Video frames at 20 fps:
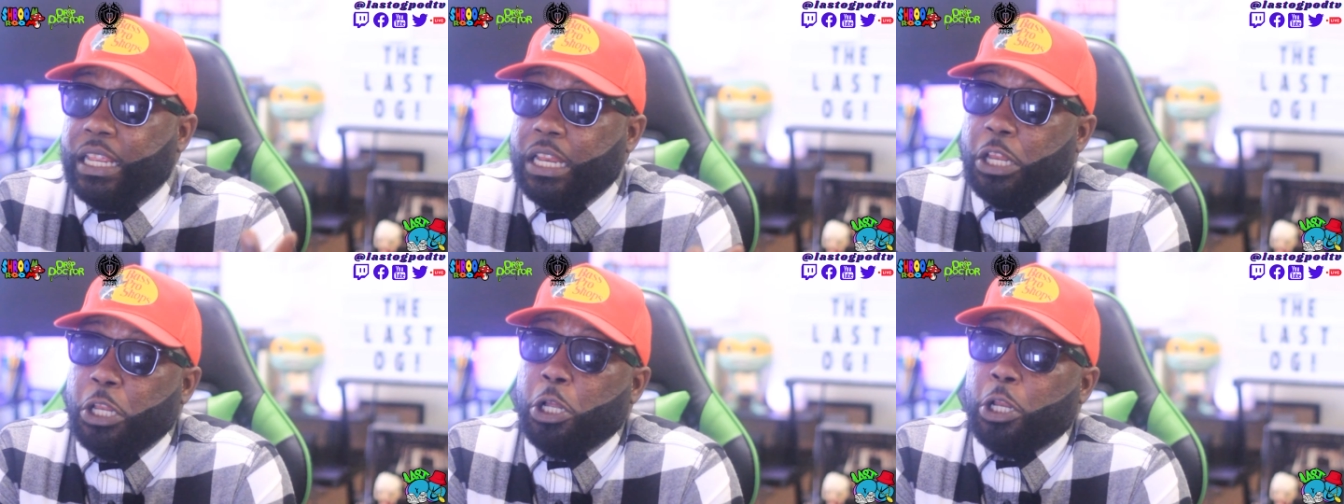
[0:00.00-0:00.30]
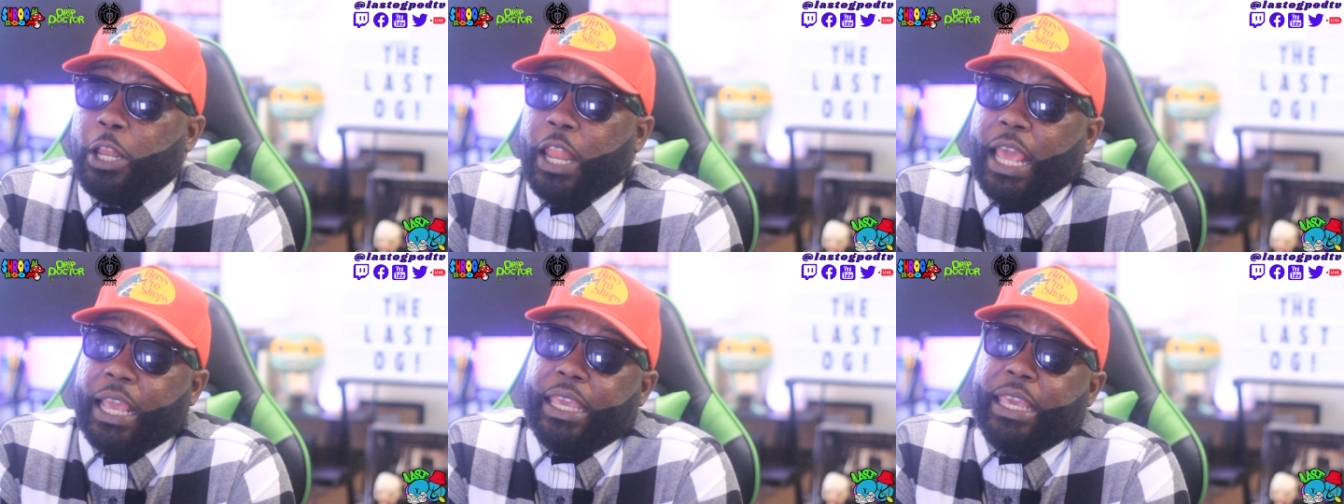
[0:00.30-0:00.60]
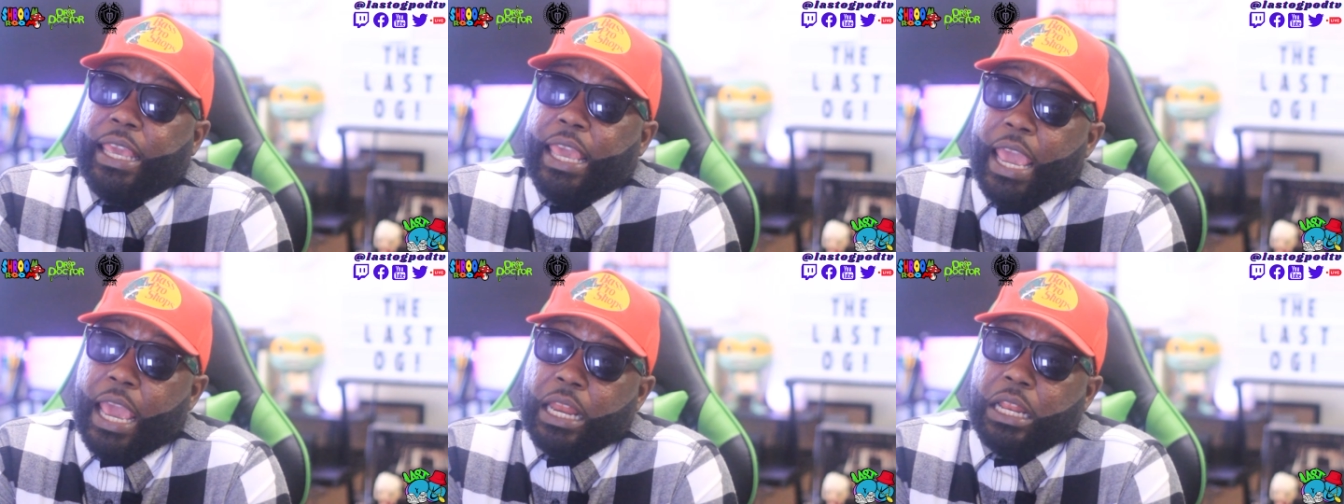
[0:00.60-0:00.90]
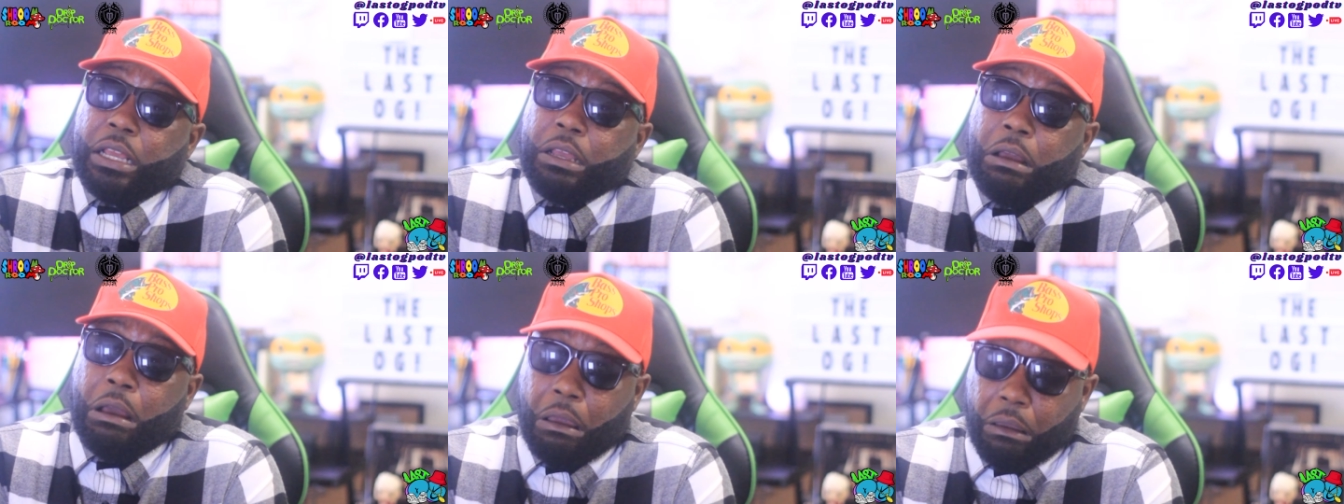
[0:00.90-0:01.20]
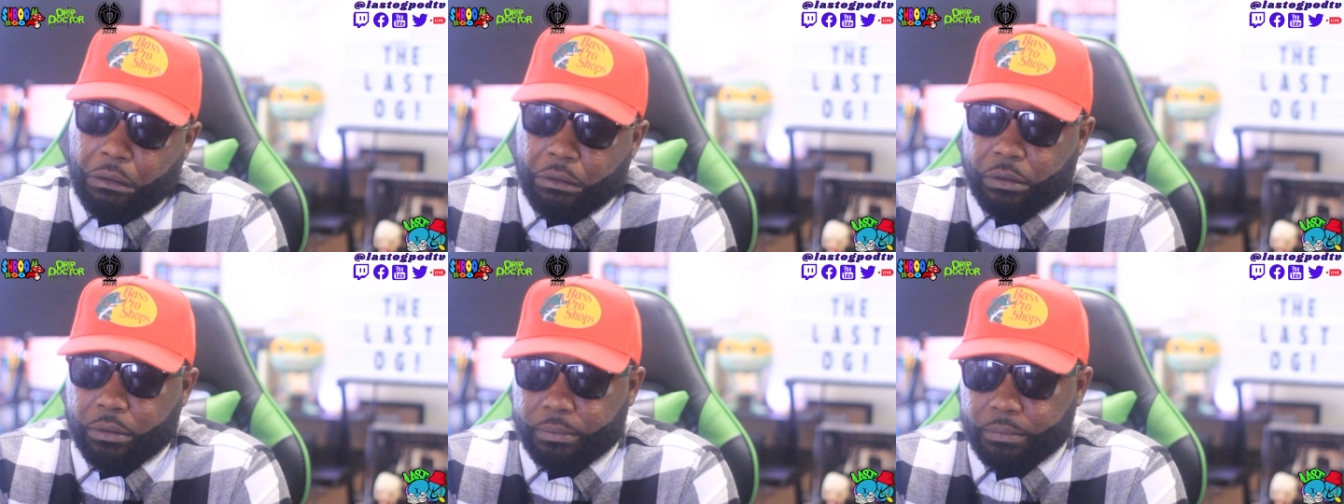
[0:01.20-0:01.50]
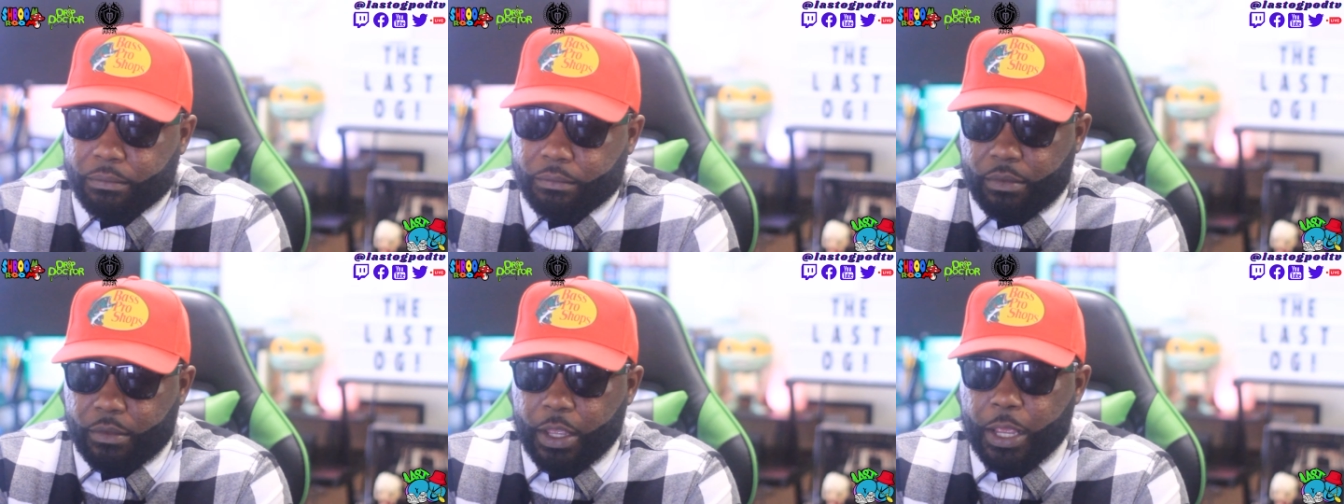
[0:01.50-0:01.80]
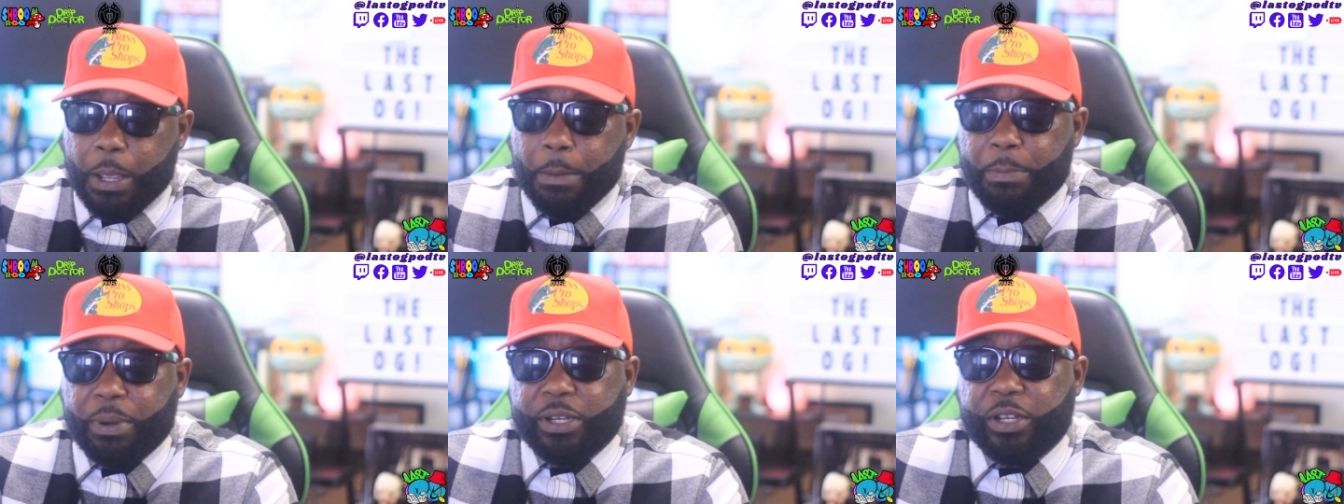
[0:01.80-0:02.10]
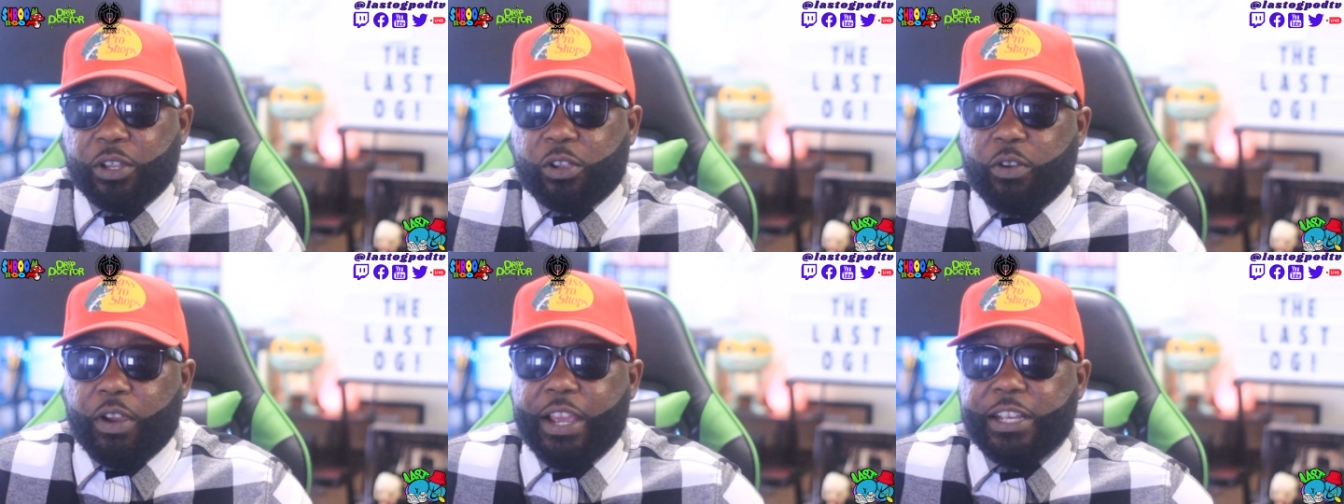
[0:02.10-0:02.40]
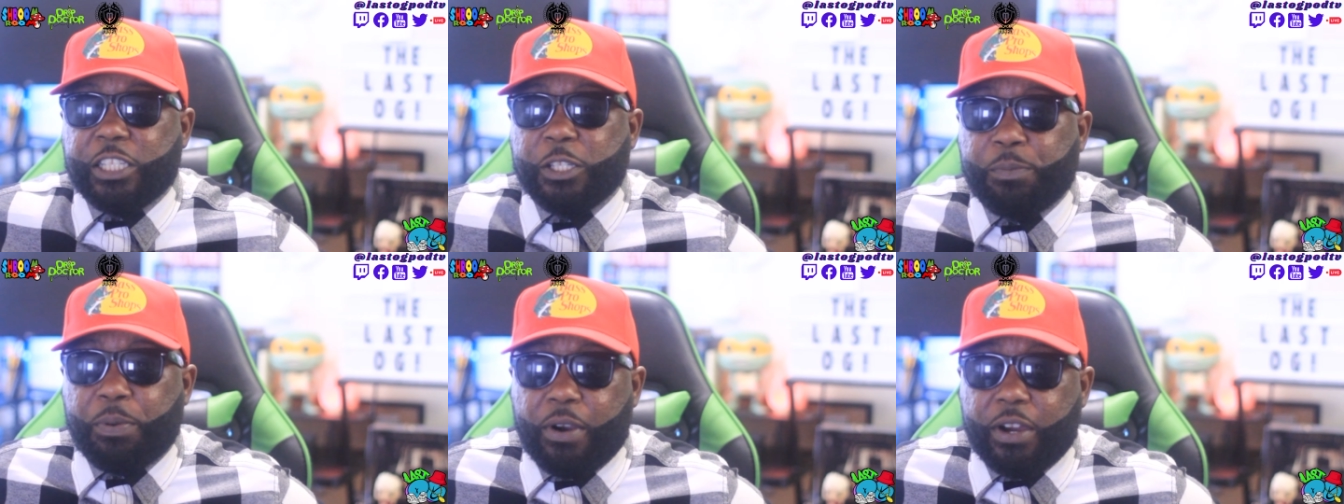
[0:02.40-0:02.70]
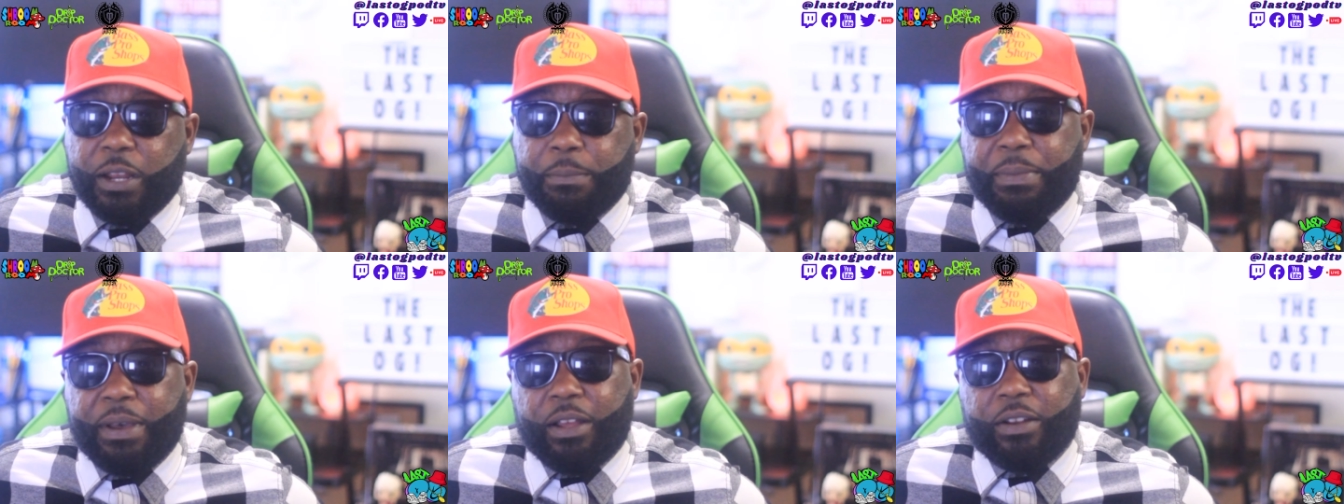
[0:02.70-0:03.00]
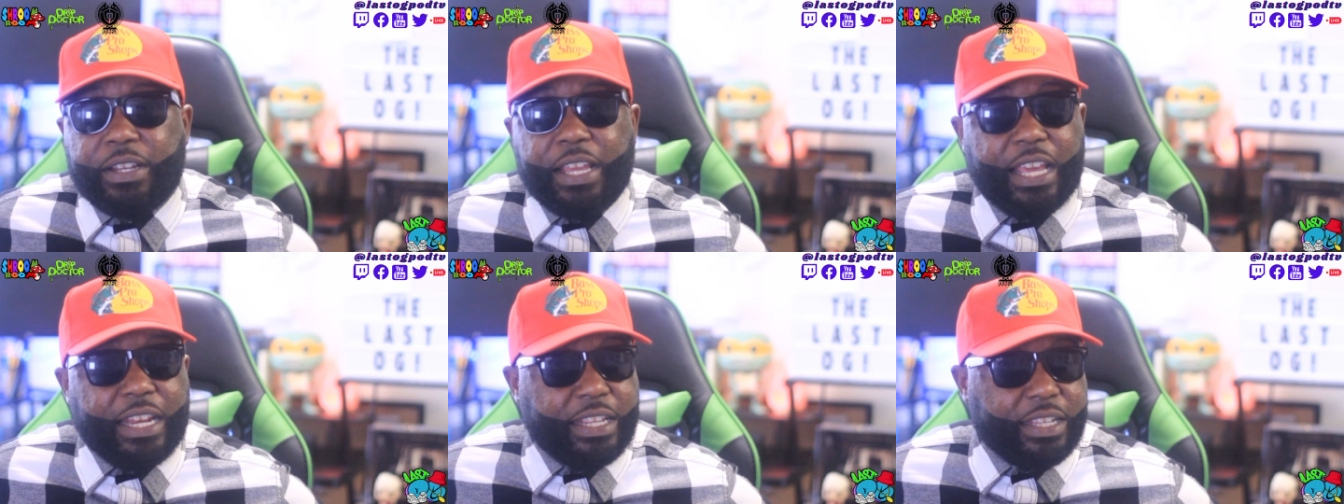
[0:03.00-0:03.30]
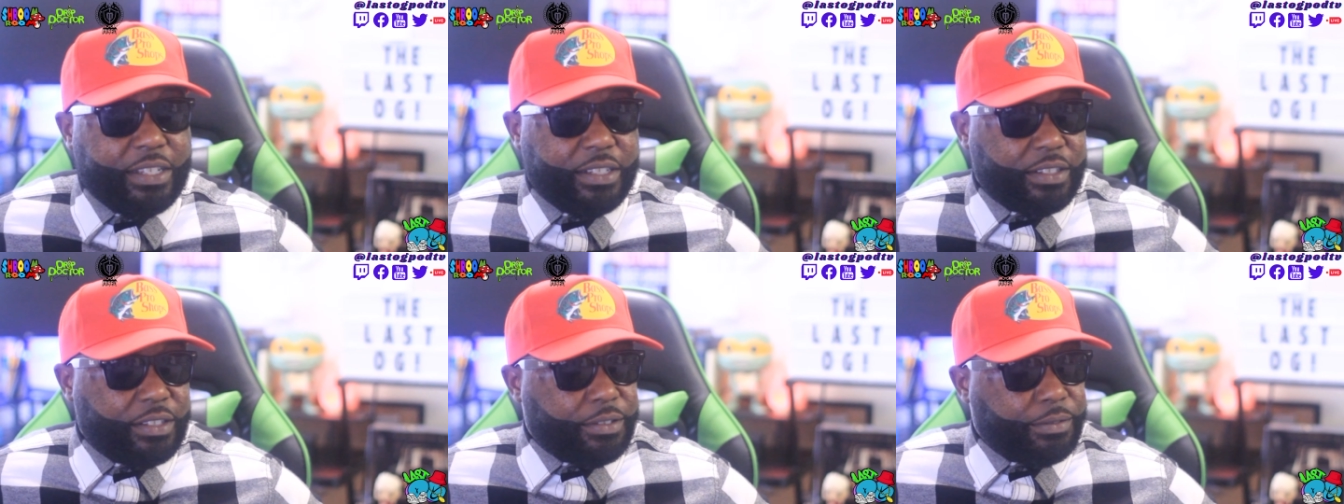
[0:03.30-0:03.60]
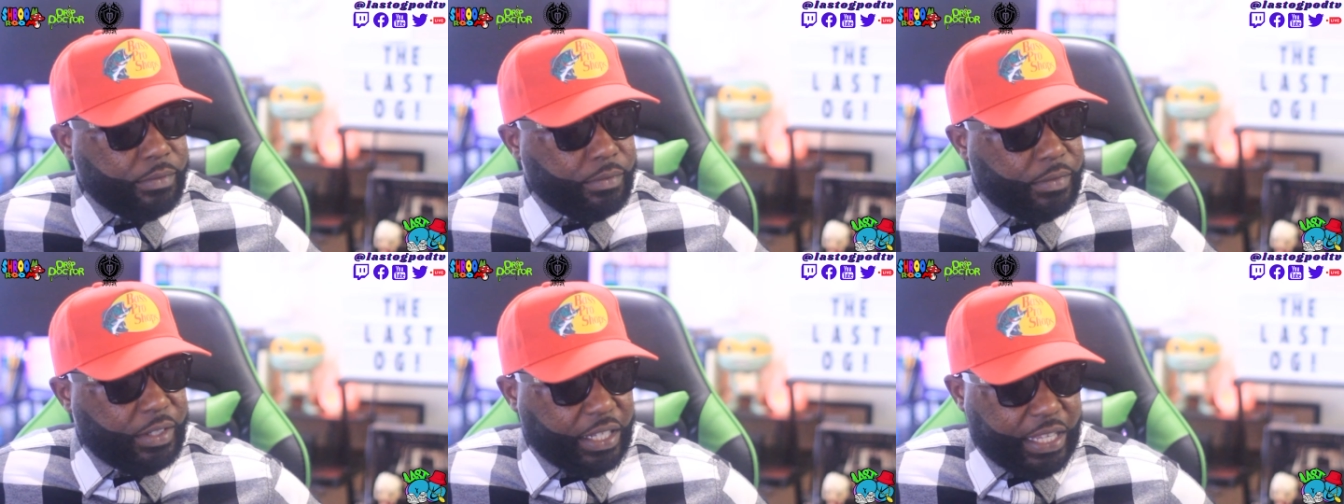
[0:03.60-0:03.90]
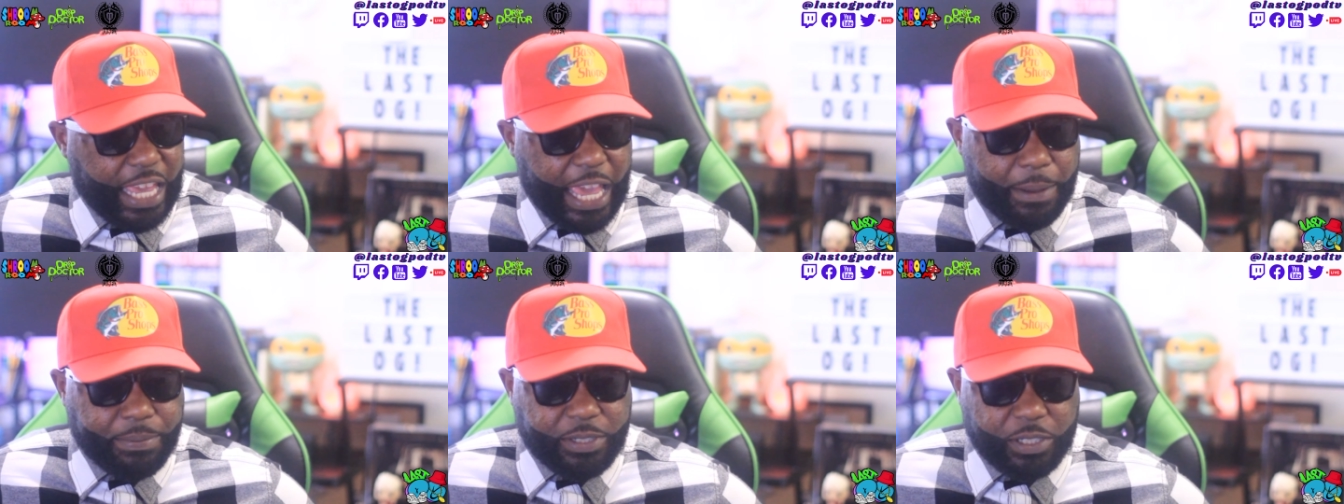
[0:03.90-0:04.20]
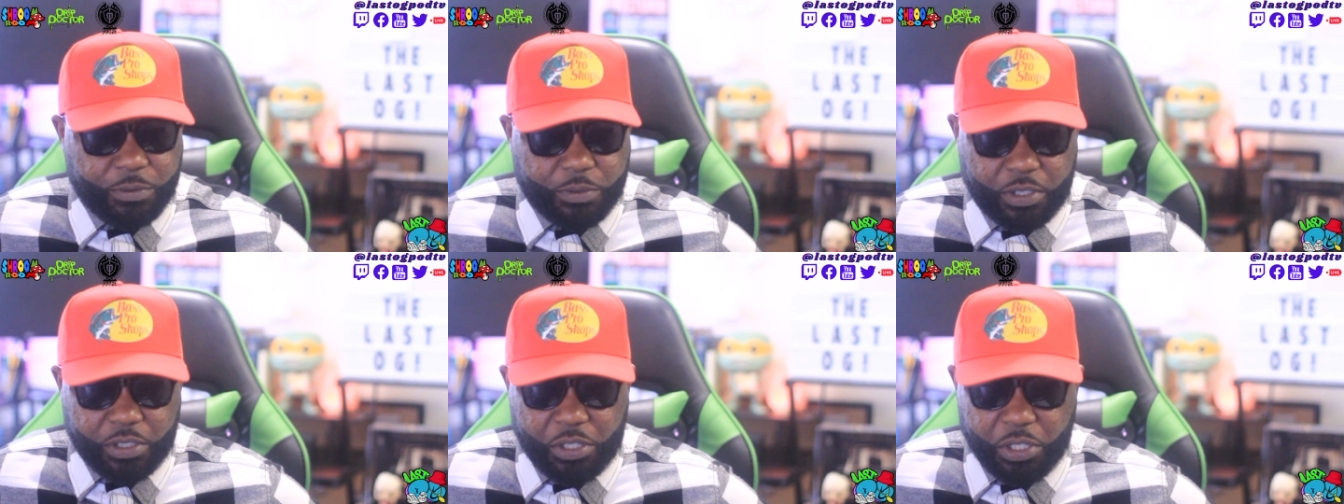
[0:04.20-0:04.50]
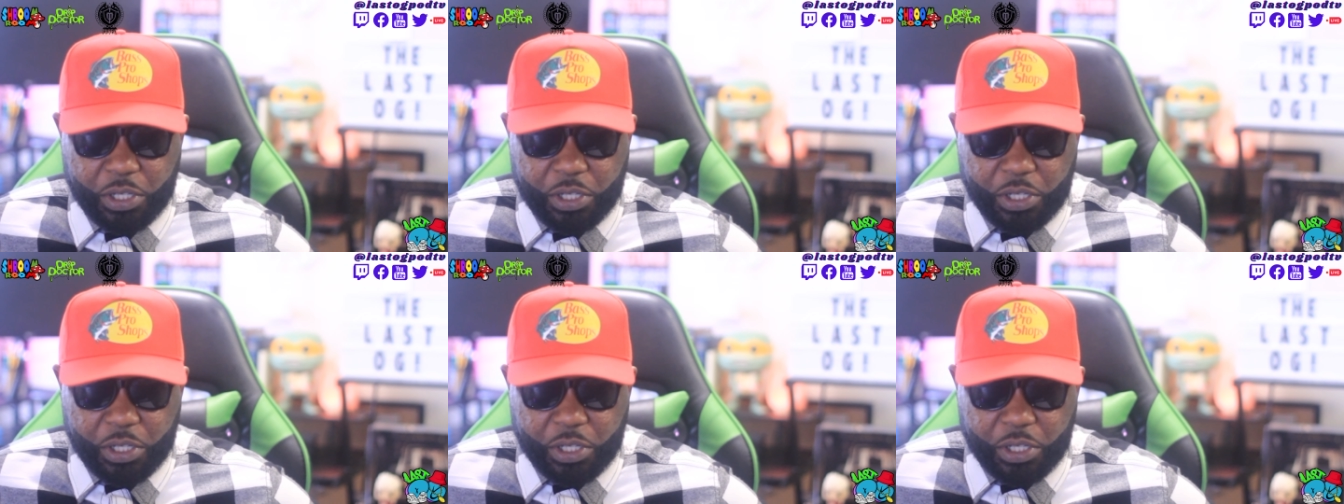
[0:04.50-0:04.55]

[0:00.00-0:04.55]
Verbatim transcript: it looked like he had a gun. But the crazy part about that is the caption was,